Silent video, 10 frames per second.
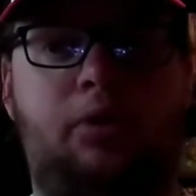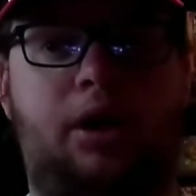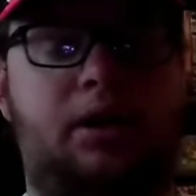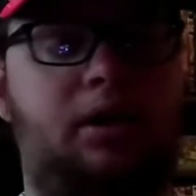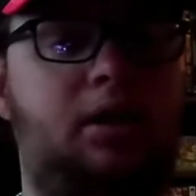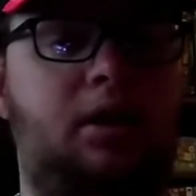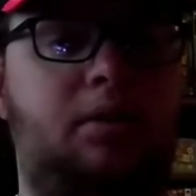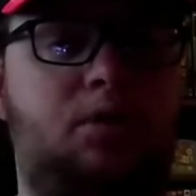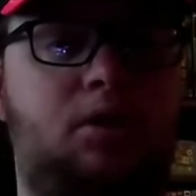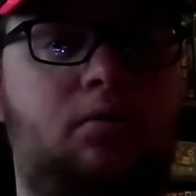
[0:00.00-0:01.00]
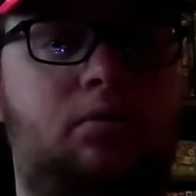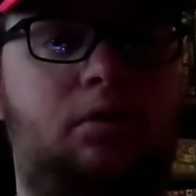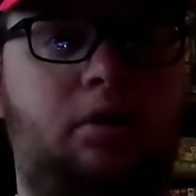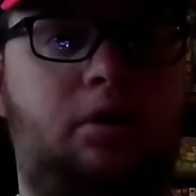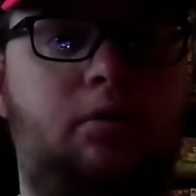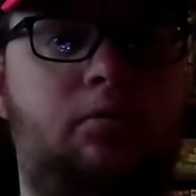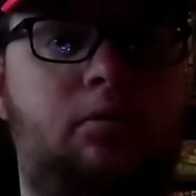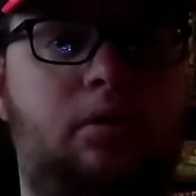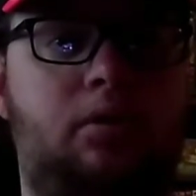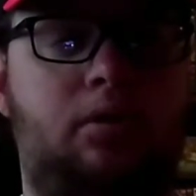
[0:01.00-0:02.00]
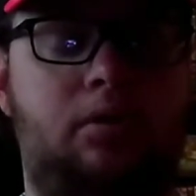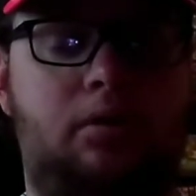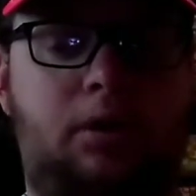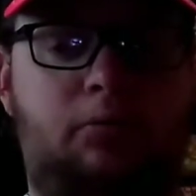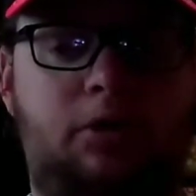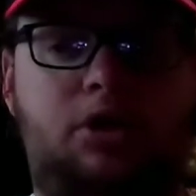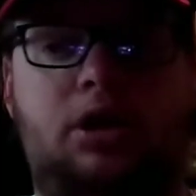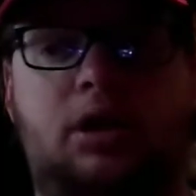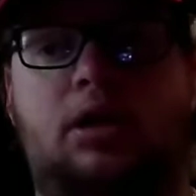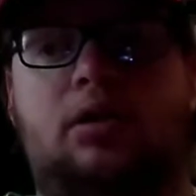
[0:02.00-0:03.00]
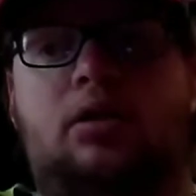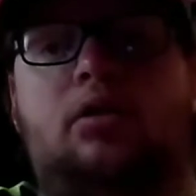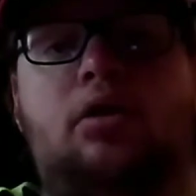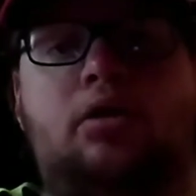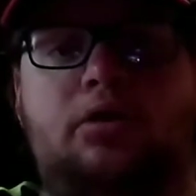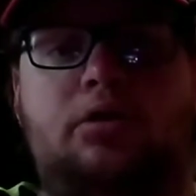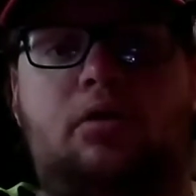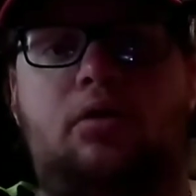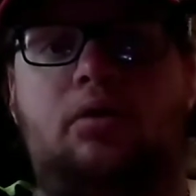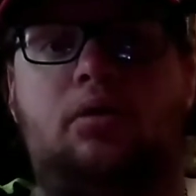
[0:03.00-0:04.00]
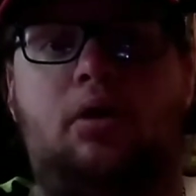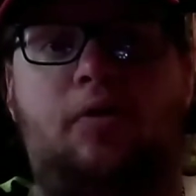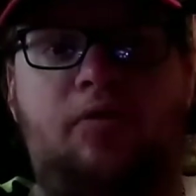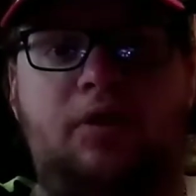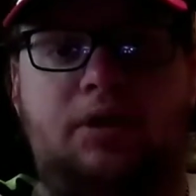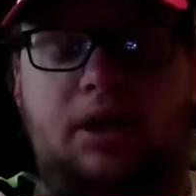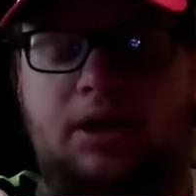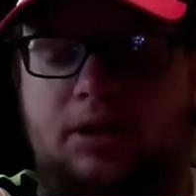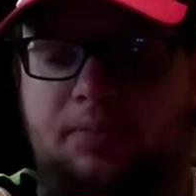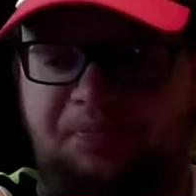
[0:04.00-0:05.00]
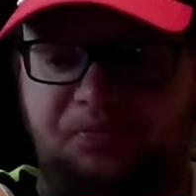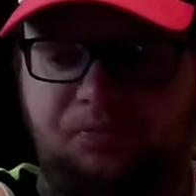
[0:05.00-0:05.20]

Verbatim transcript: But at the end of the episode, Duncan uh, and Richie and Duncan's girlfriend Tess